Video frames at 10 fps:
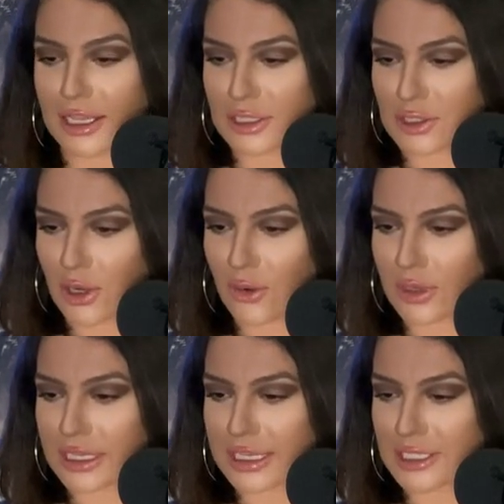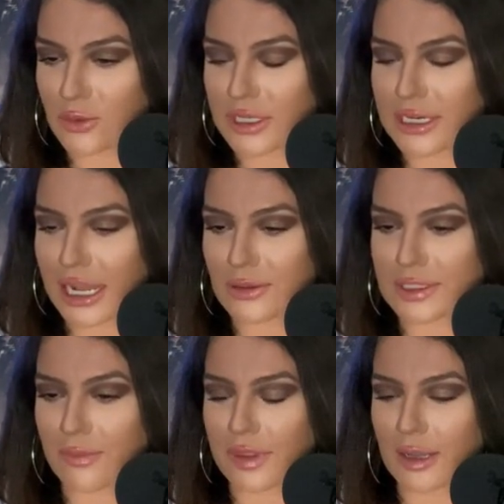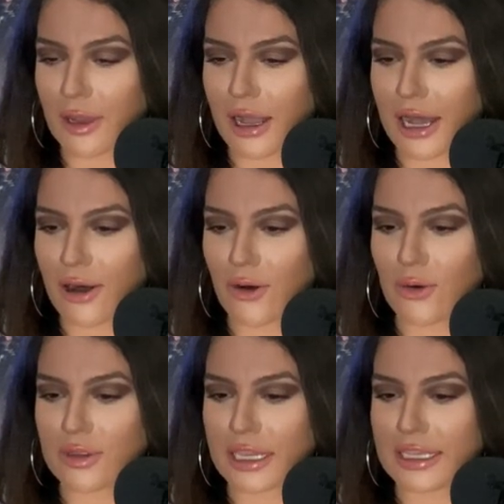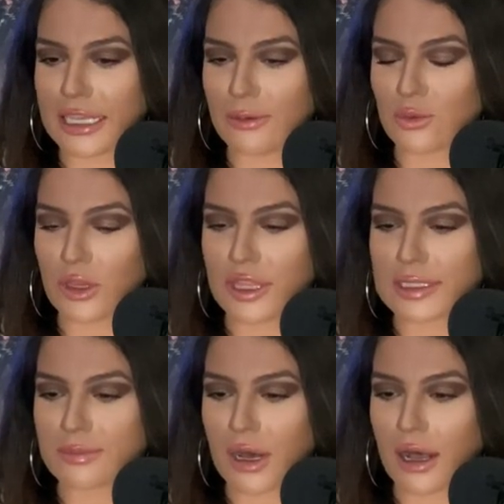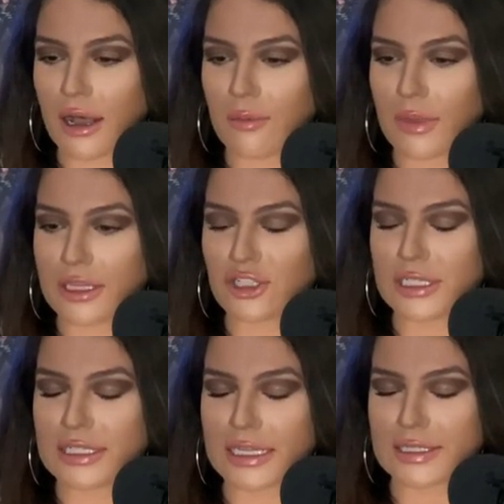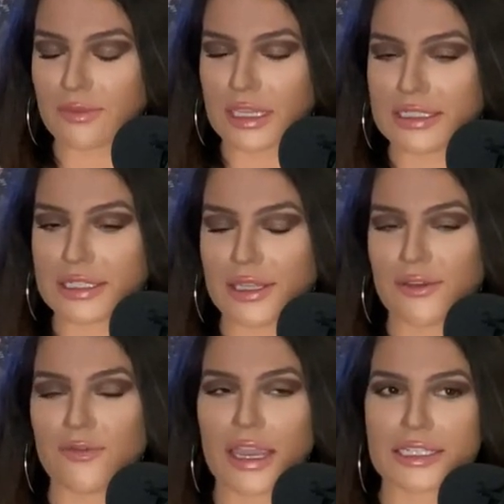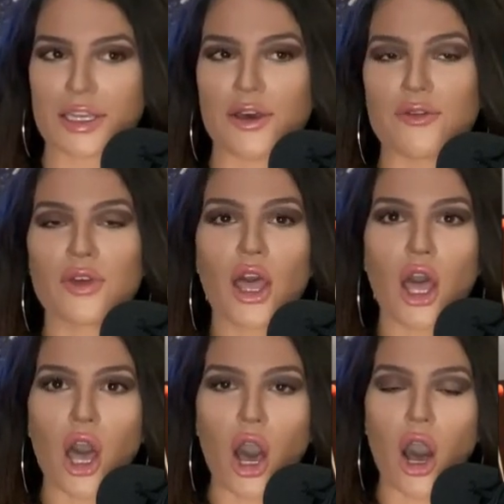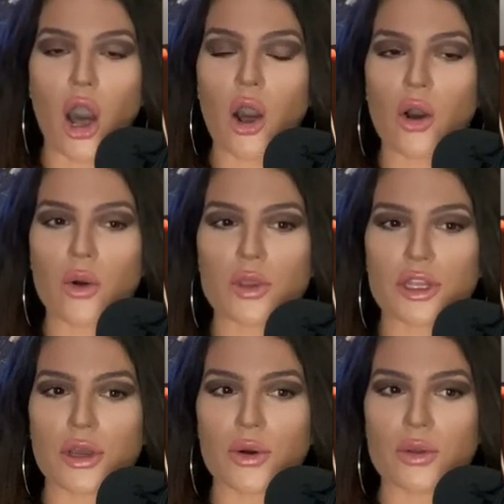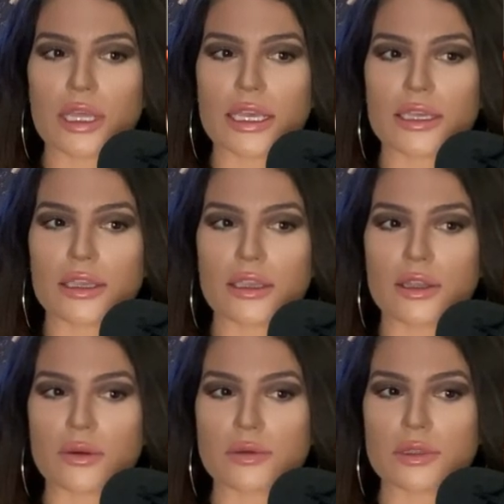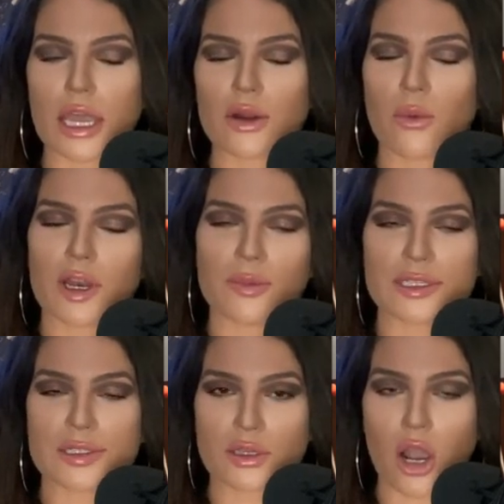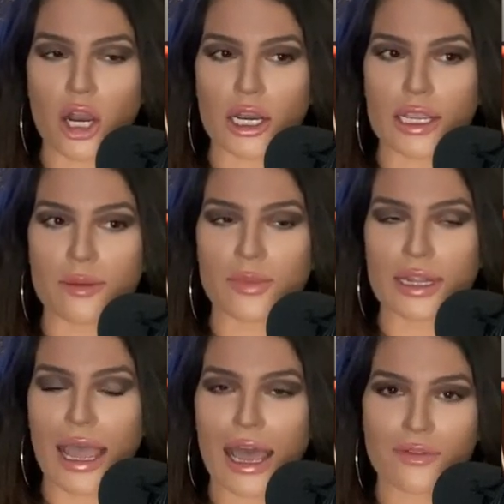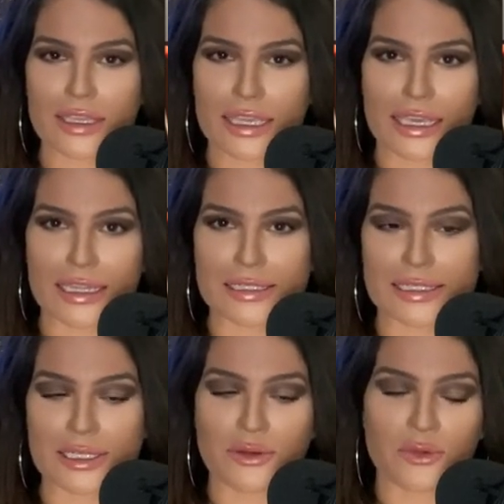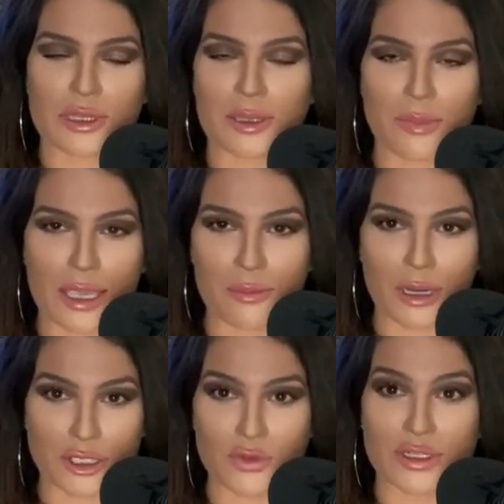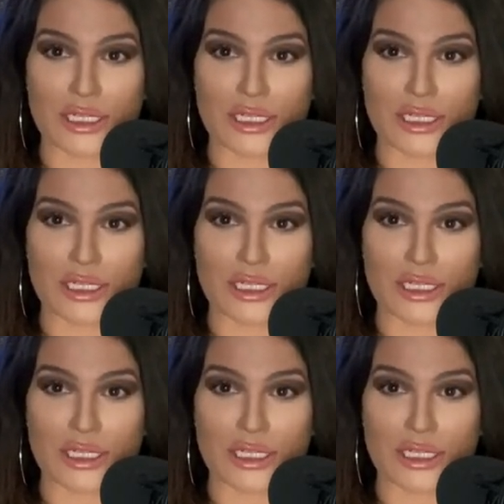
So he tweeted out something about how like he was with his mom and she said something to the effect of, oh, you know, I don't want to be scarring, but having kids didn't really make much of a